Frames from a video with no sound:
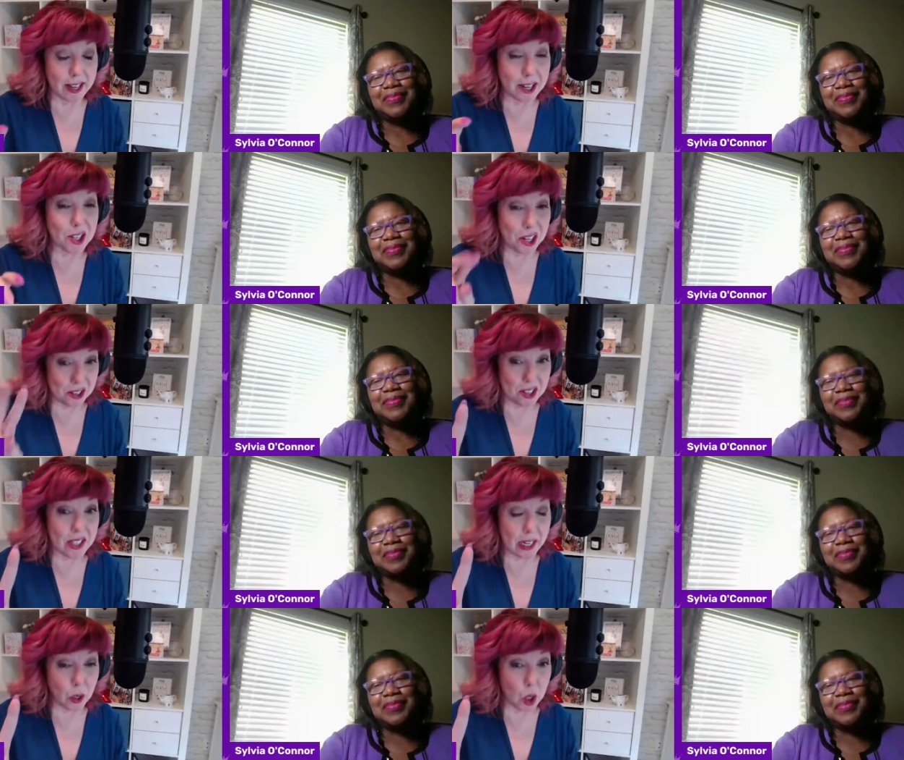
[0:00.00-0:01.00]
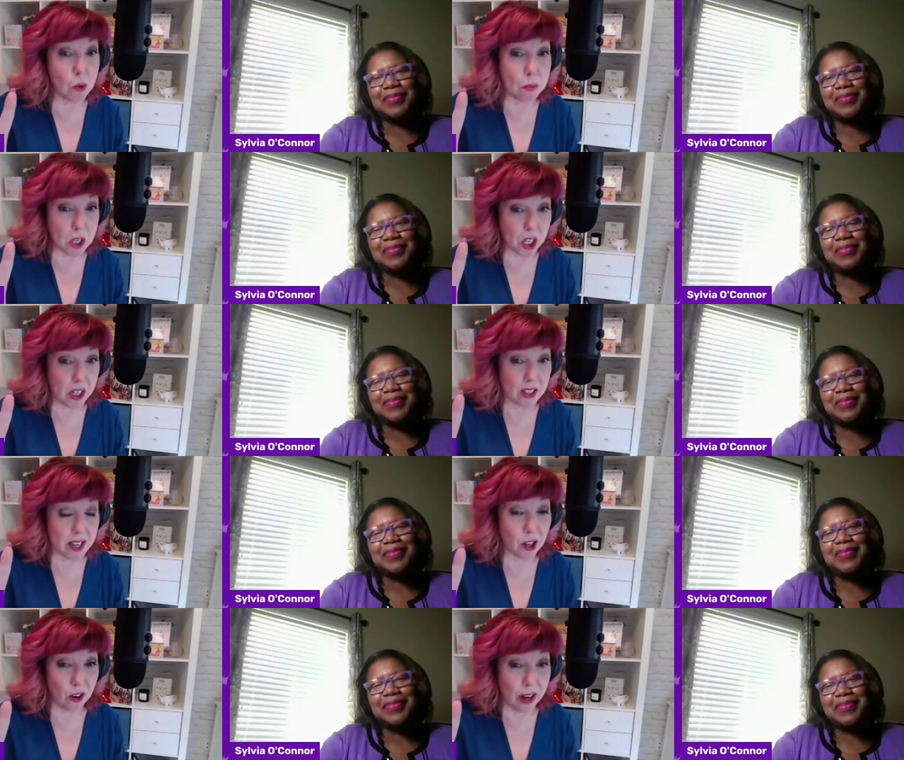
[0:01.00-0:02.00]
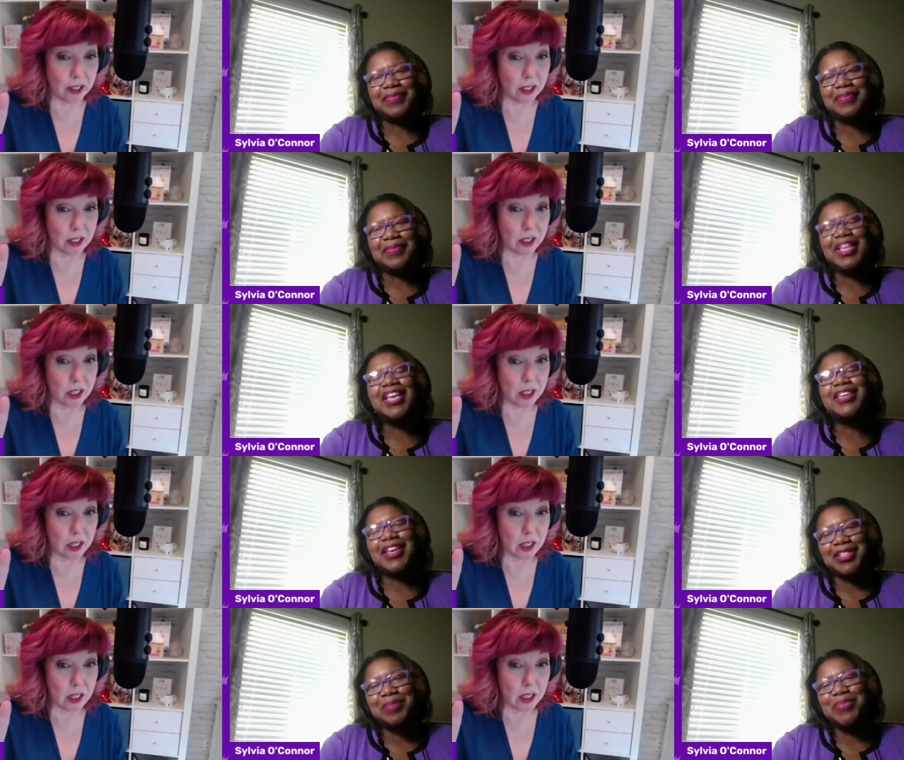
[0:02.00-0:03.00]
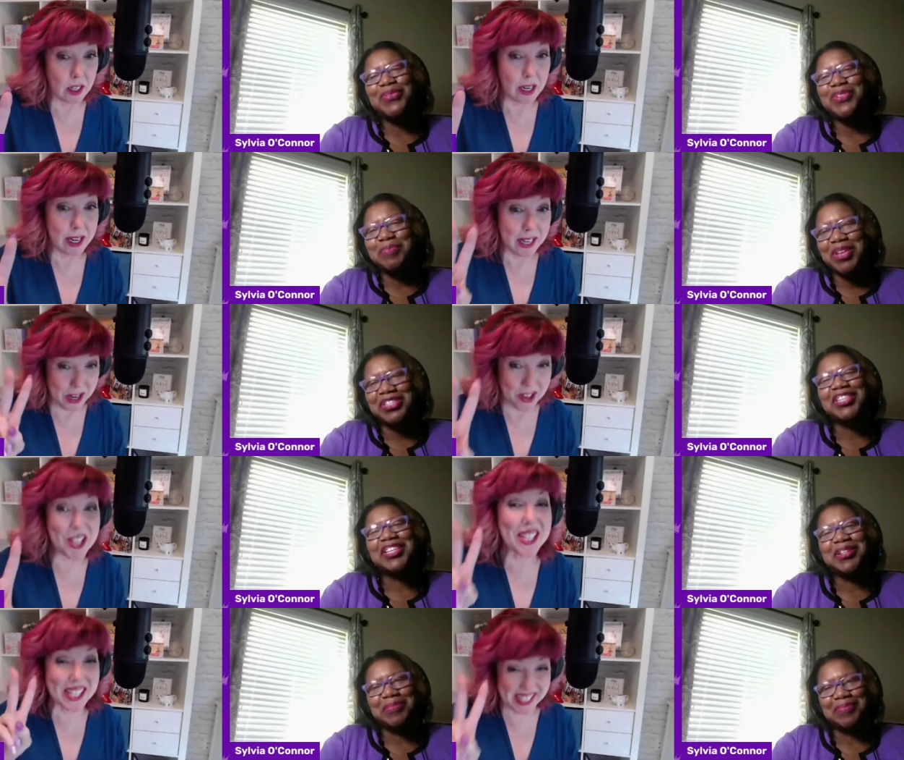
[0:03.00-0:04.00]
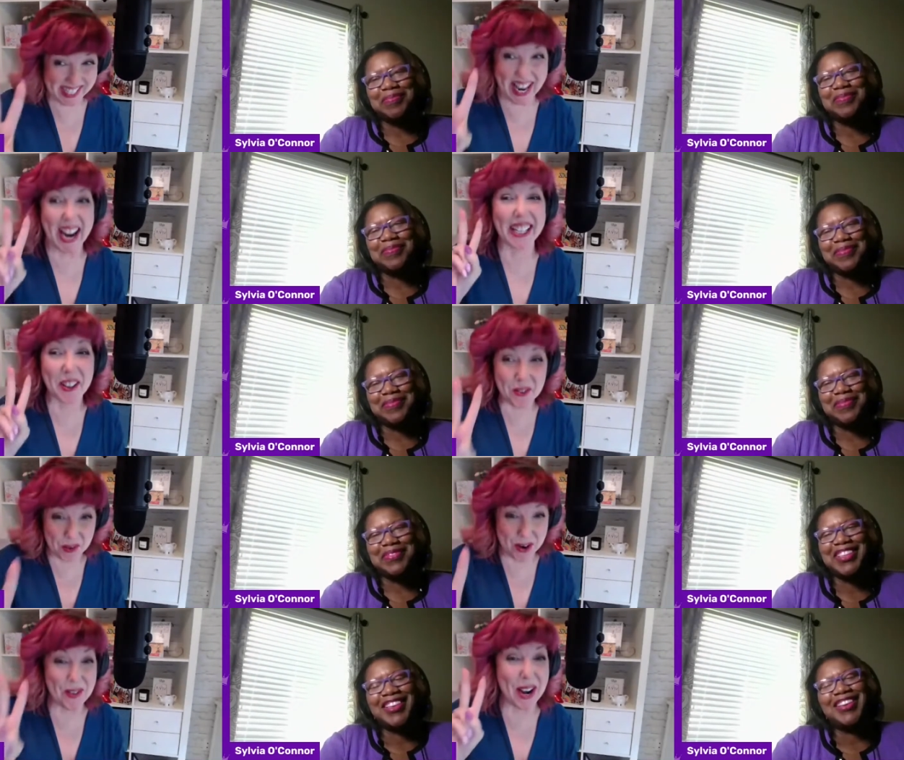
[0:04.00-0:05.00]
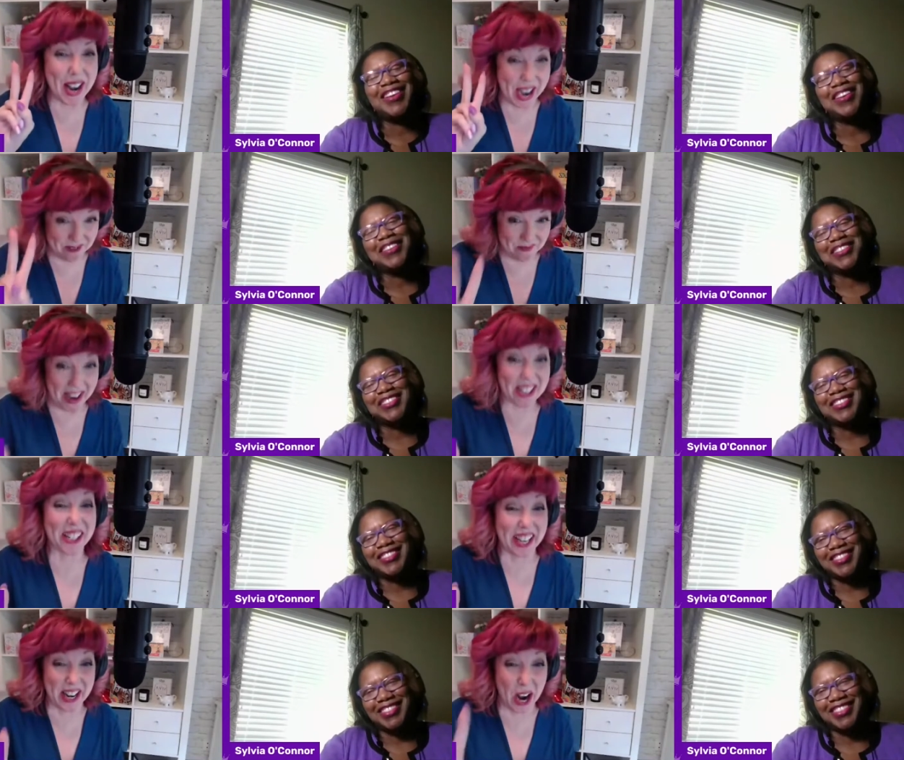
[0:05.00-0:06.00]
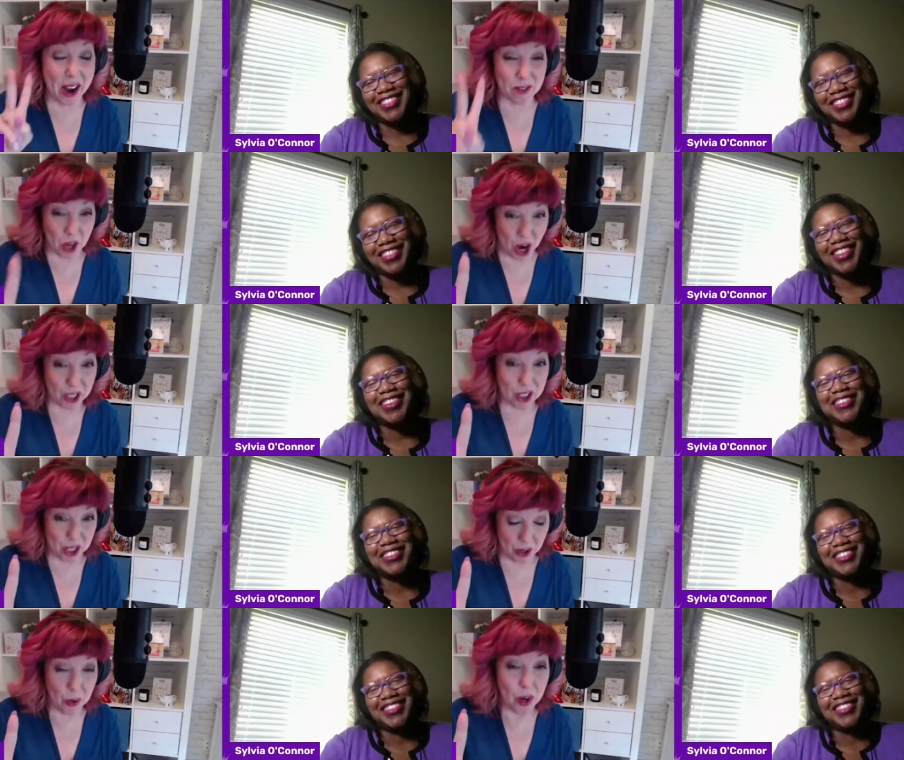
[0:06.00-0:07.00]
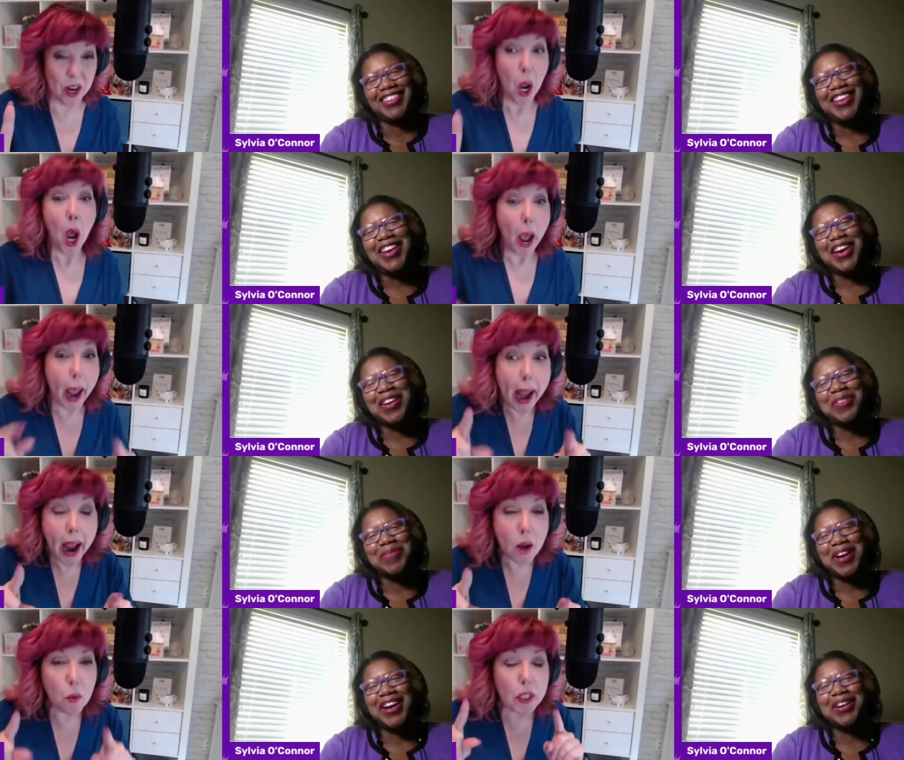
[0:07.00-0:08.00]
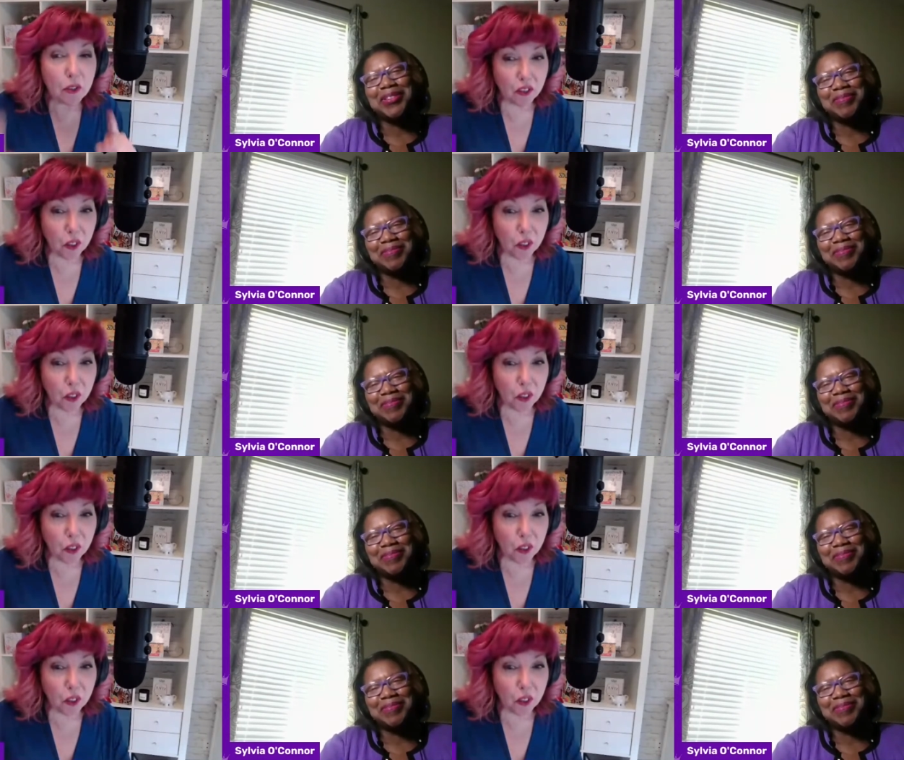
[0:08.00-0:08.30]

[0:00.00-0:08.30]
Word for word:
Speaker 1: And actually, you're the second. You're Michigan, is that correct?
Speaker 2: Yes, I moved to Michigan. You're the
Speaker 1: second woman in Michigan I've talked to. And wow. what's